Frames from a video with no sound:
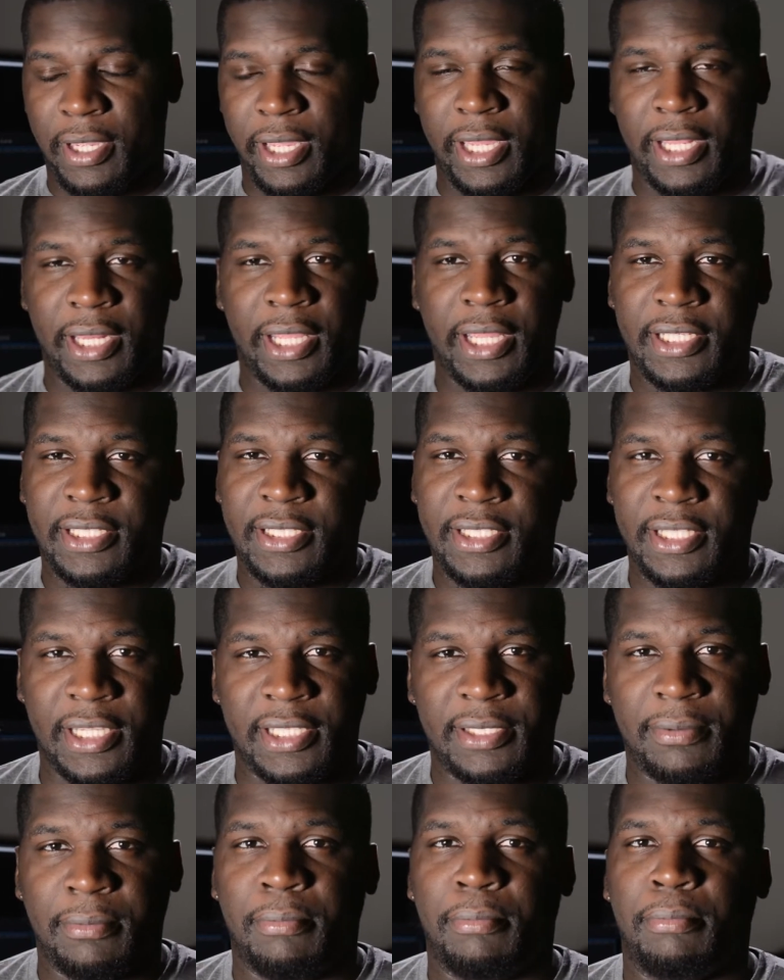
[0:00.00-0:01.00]
and it's
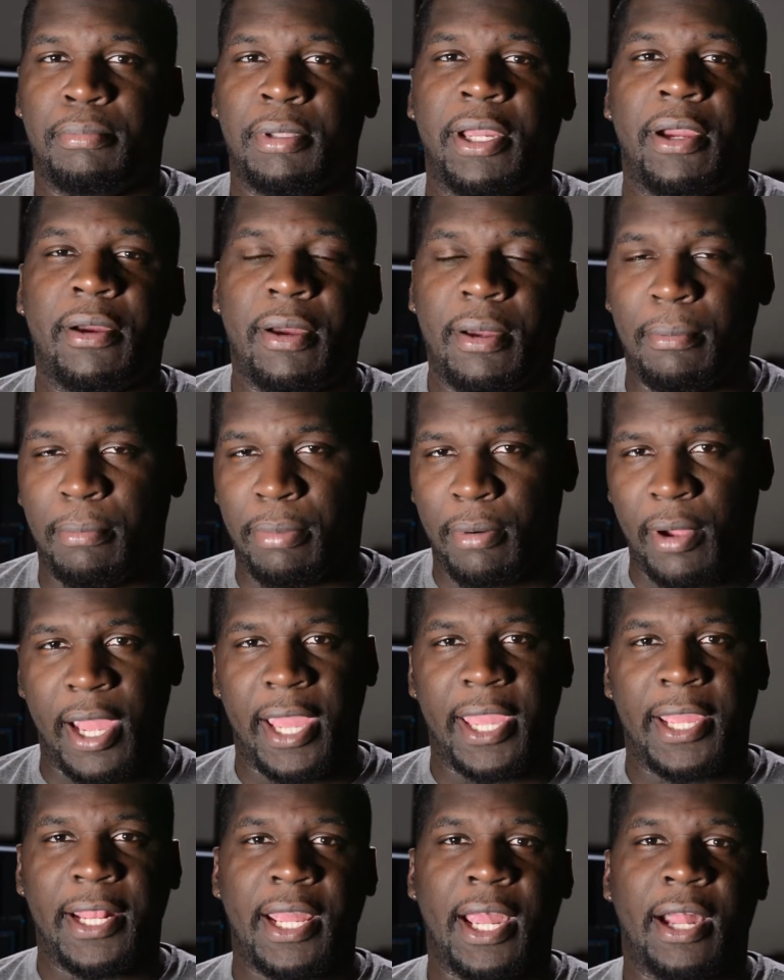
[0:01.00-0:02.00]
just blaring
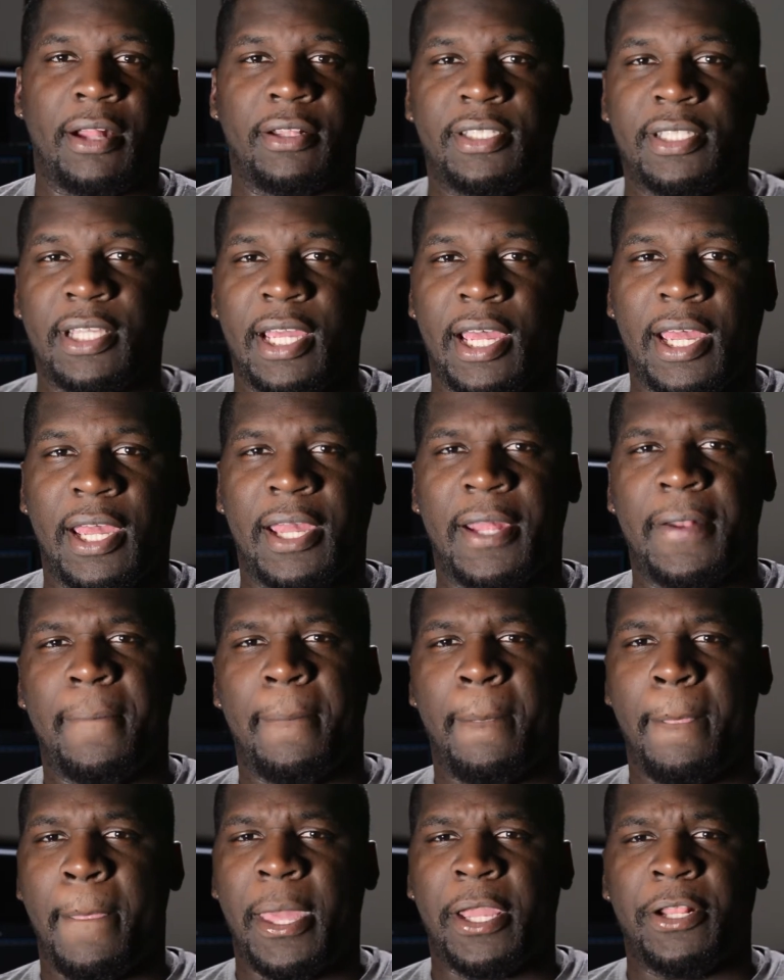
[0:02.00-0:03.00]
bright outside
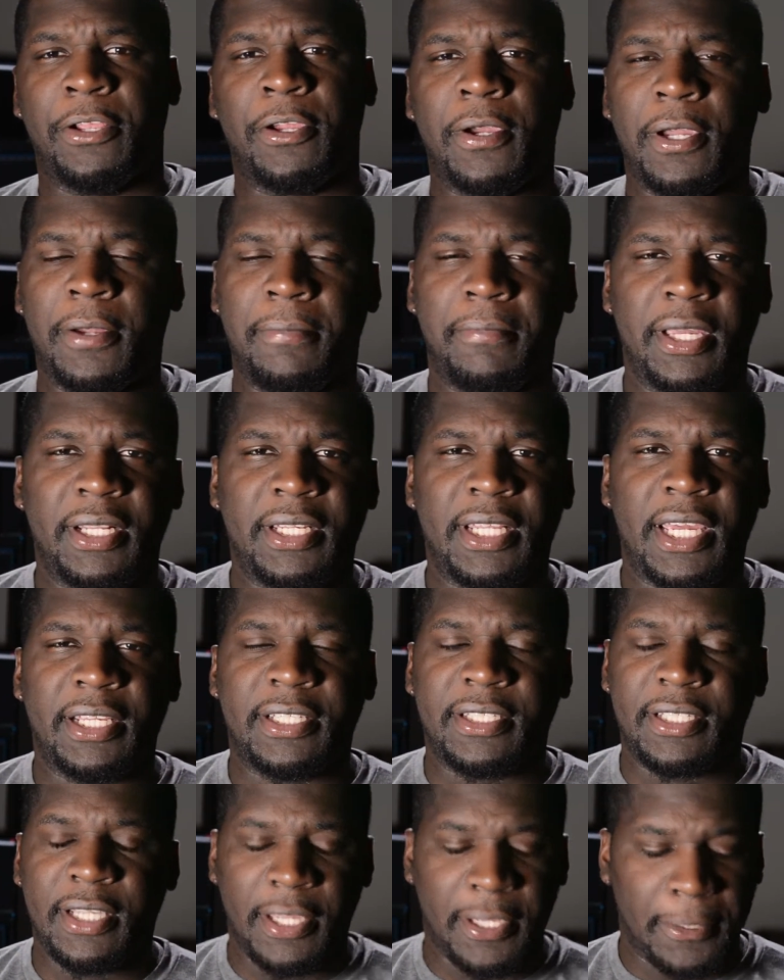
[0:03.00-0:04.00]
and you're at midday
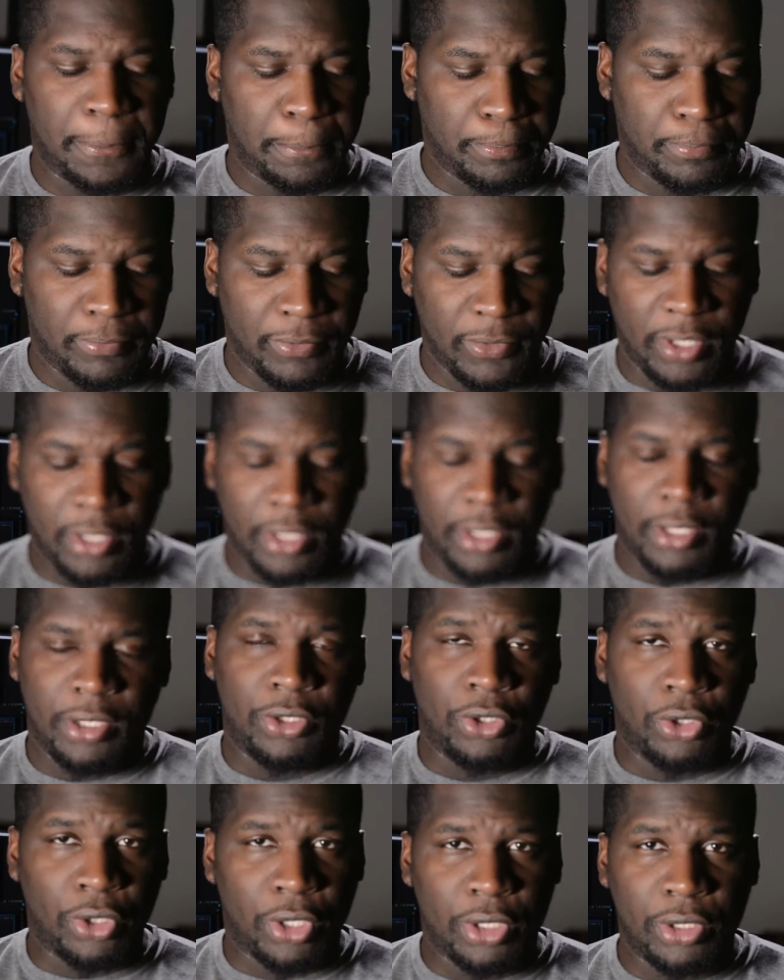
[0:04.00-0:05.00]
sun,
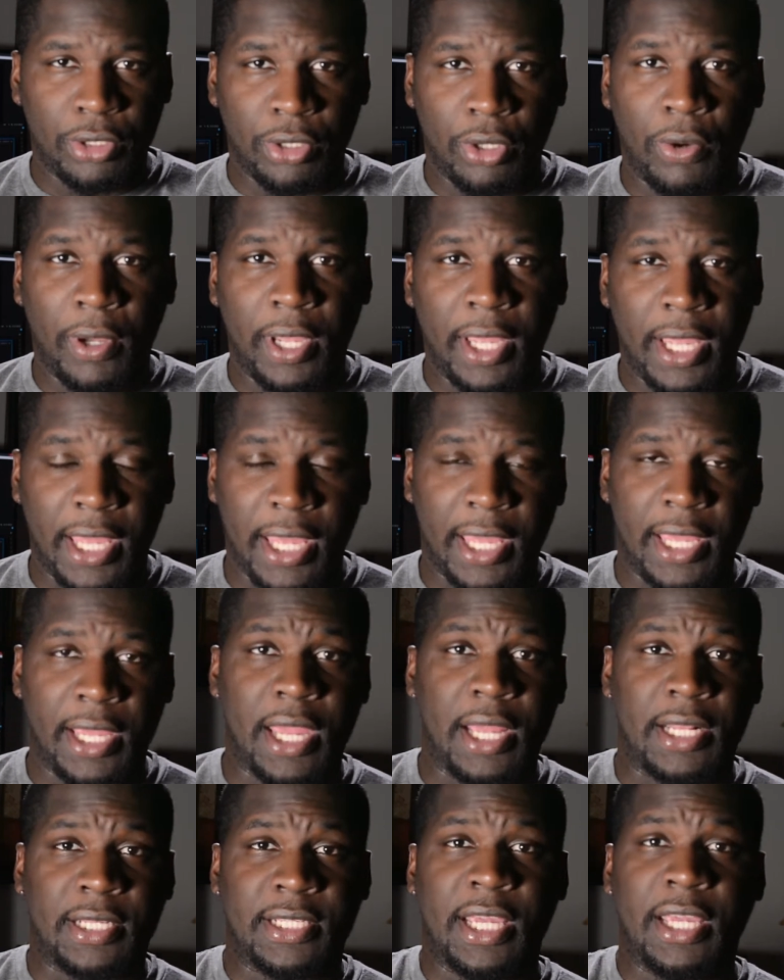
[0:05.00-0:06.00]
you can go ahead
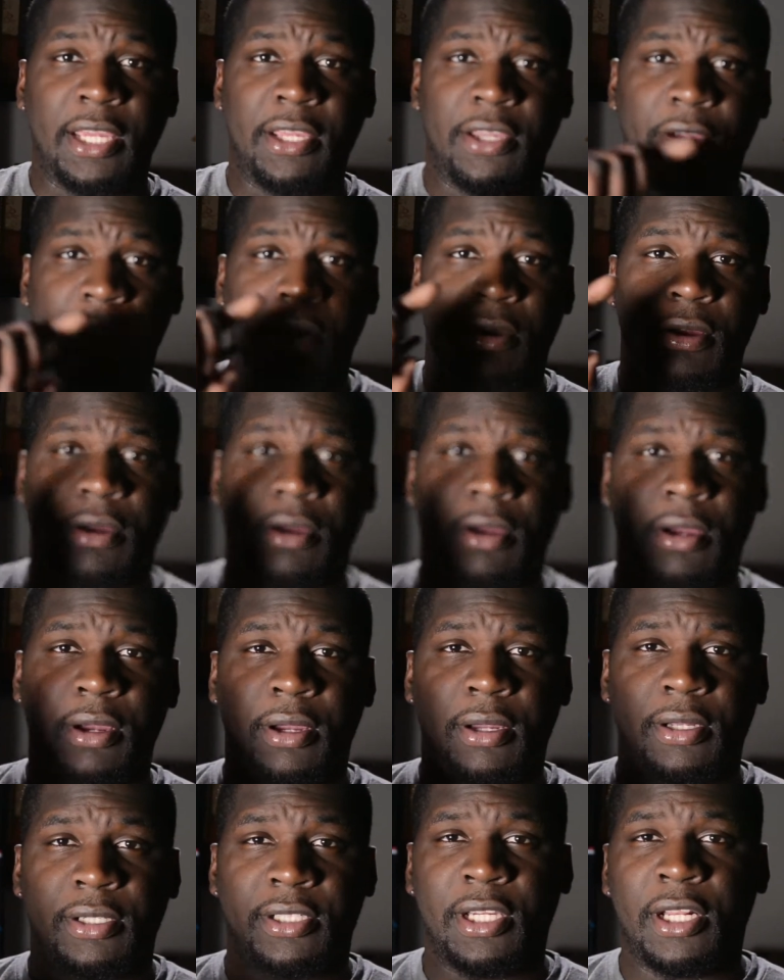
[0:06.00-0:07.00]
and take your
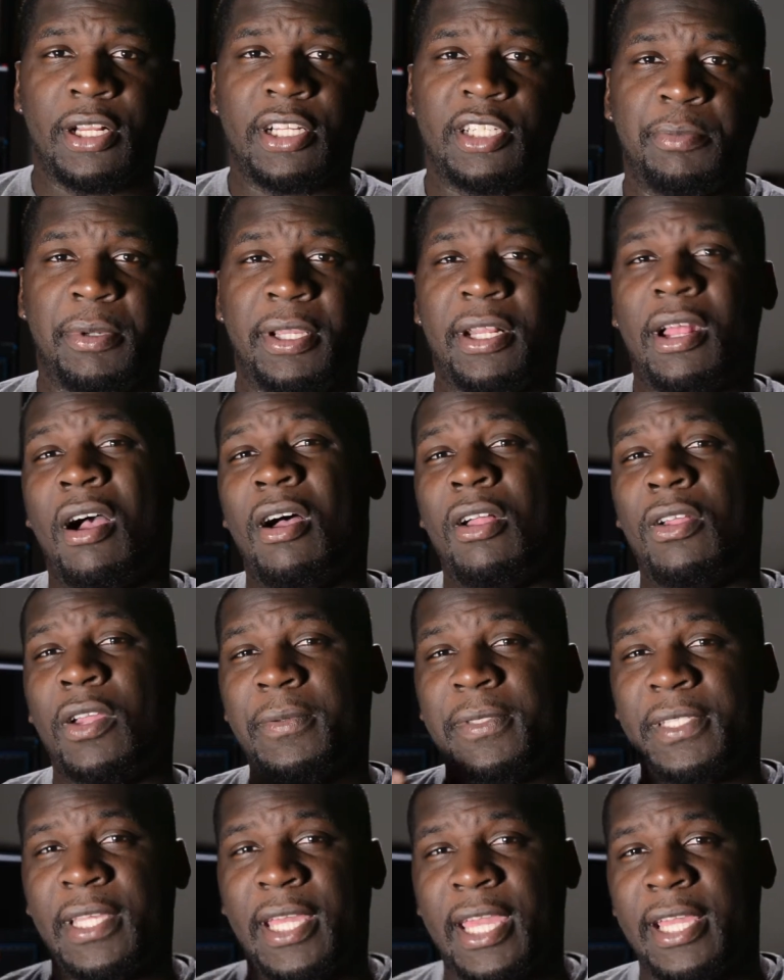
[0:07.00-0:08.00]
shutter speed all the way
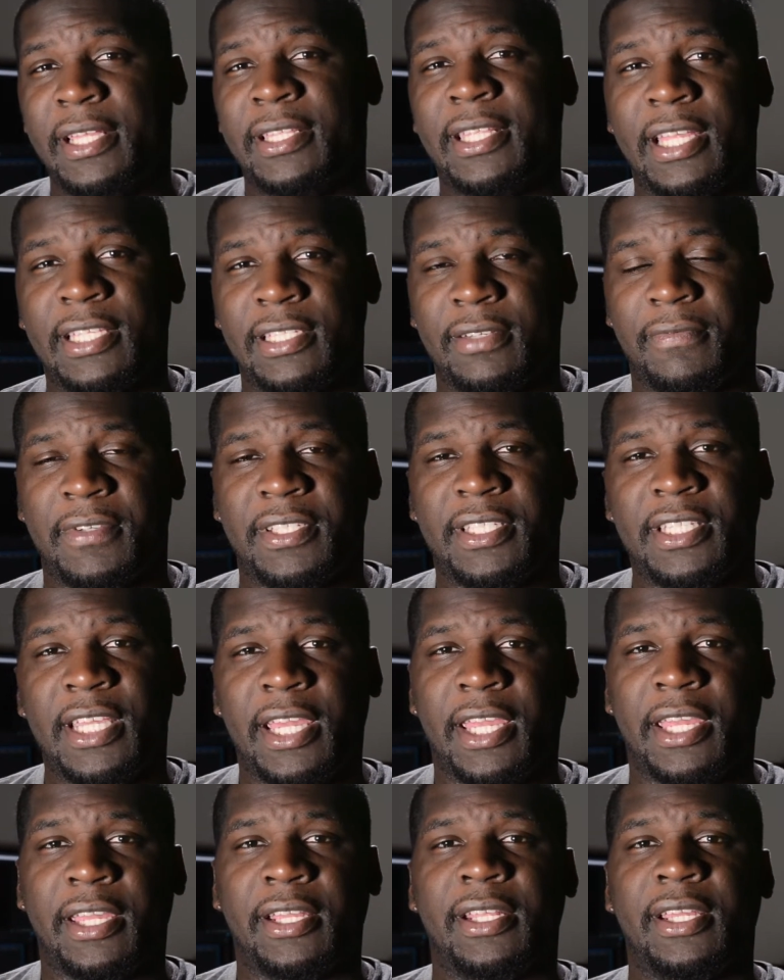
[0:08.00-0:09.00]
up to 8 thousandths of a
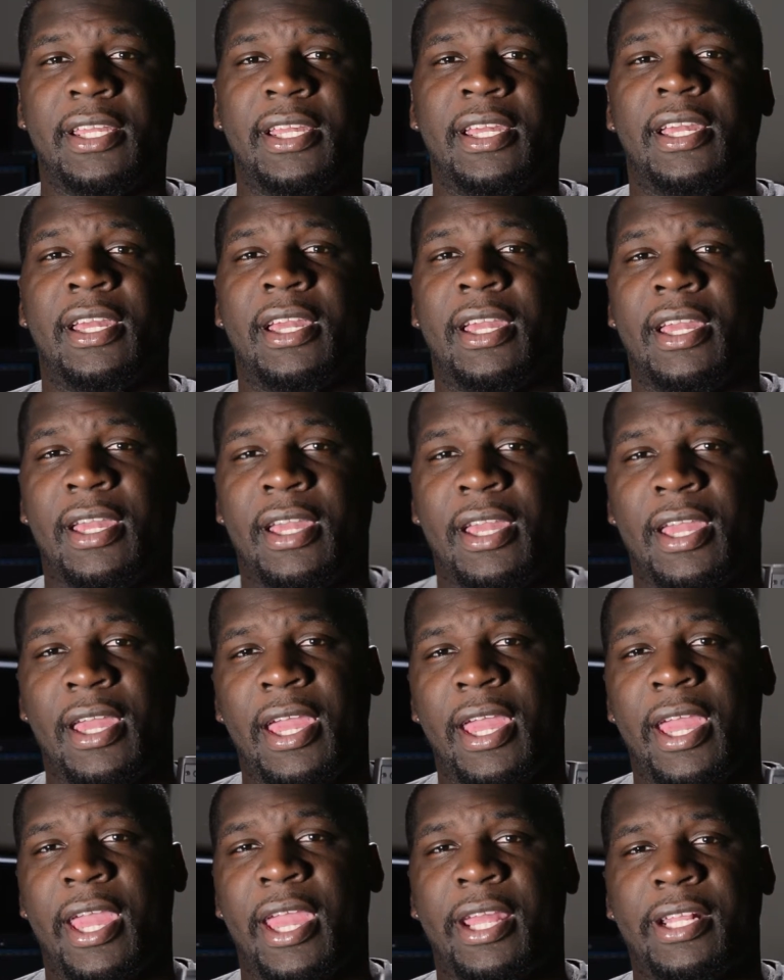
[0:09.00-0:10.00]
second
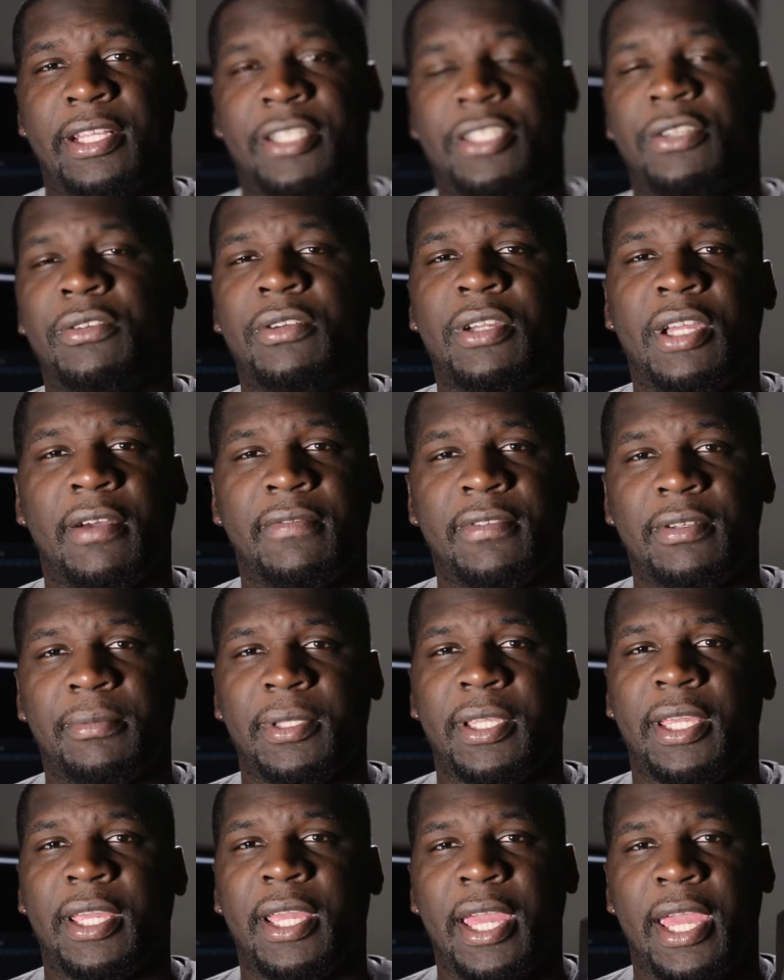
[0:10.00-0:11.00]
and shoot
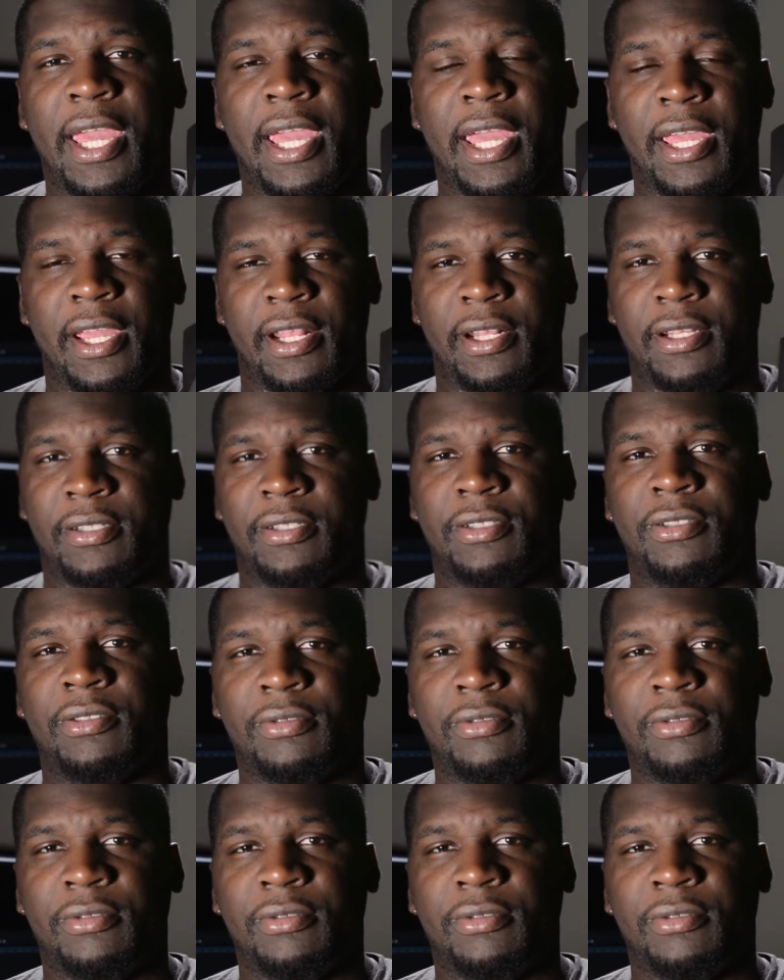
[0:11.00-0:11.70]
comfortably, and